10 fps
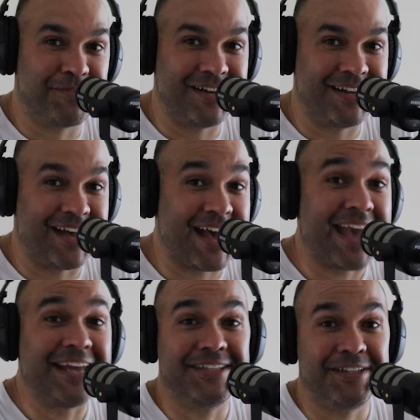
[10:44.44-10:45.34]
by a
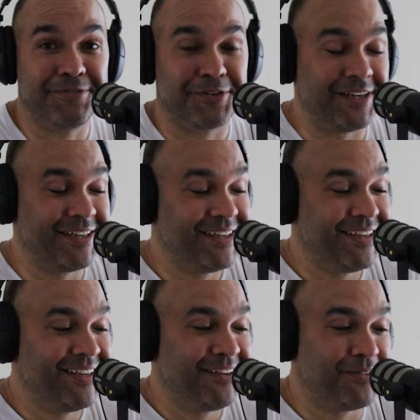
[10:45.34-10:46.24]
hay delivery,
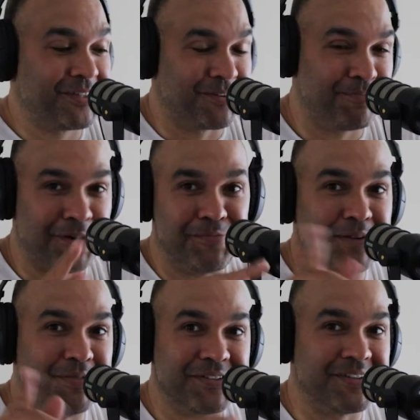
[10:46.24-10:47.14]
which I'll pop
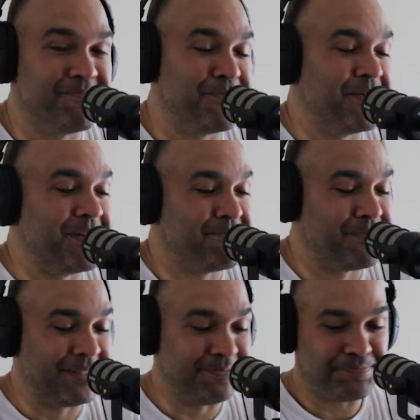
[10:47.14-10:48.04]
up at some point.
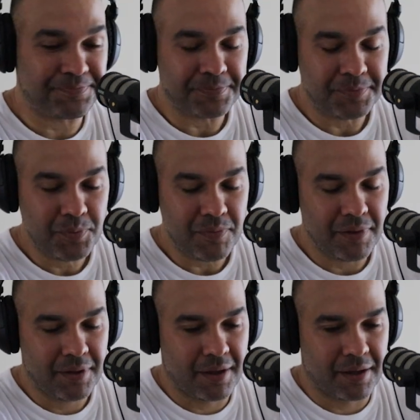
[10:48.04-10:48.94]
But
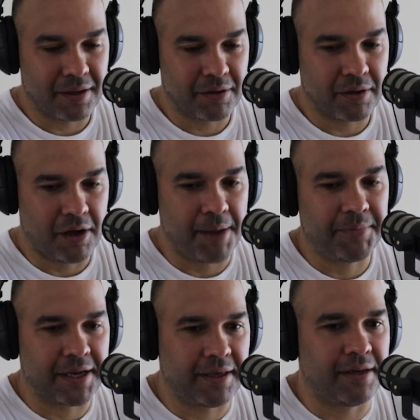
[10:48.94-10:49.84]
I'm
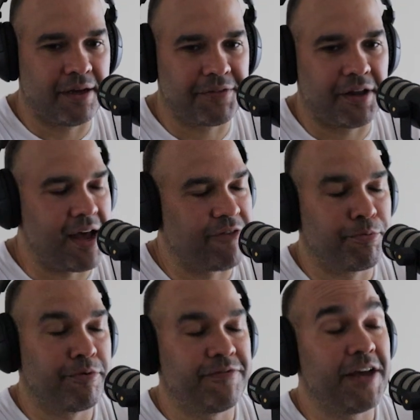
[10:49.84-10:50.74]
lucky enough that I have a
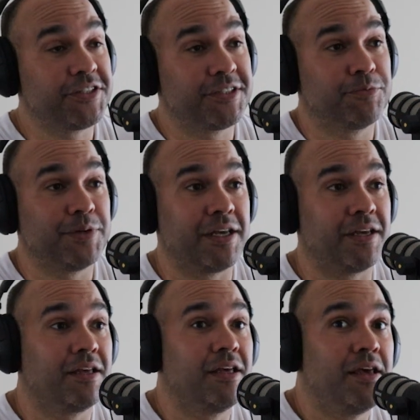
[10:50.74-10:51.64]
profession
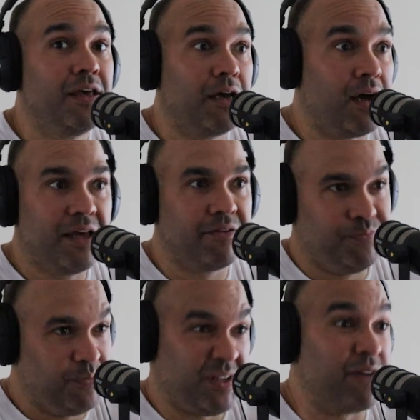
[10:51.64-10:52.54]
where I have
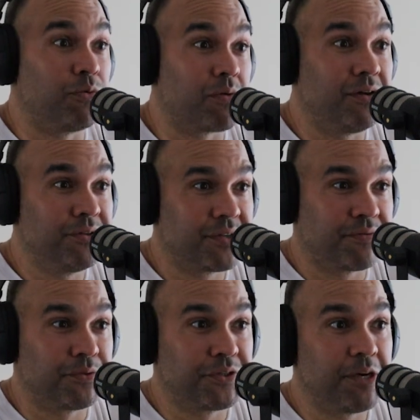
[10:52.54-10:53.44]
several roles,
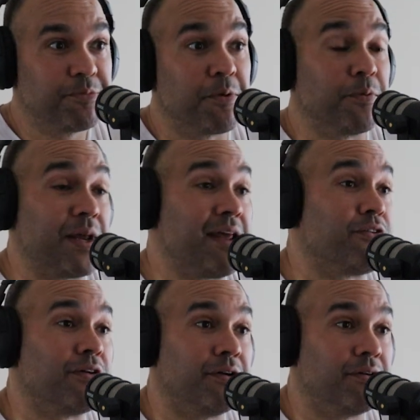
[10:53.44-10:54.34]
several jobs, but
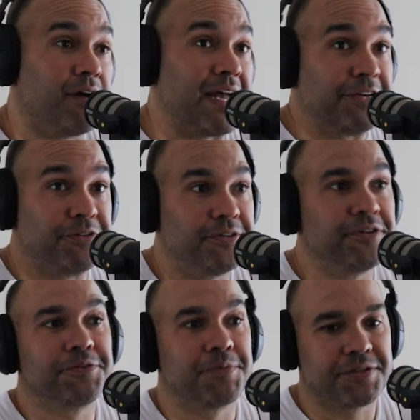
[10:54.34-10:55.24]
whenever I
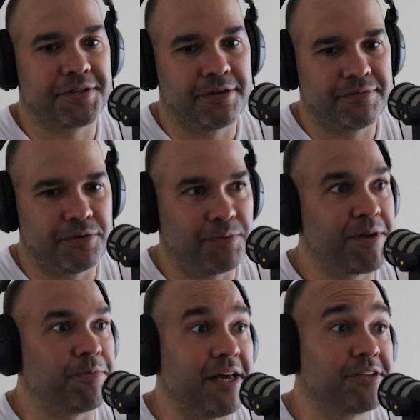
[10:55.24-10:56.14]
introduce myself or
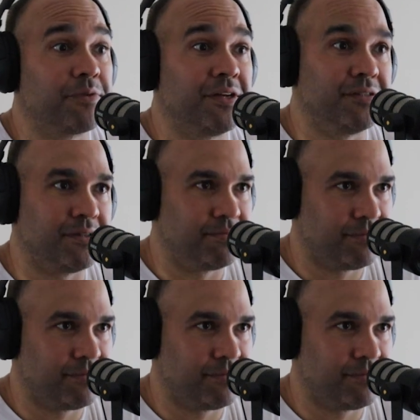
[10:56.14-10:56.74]
people ask what I do,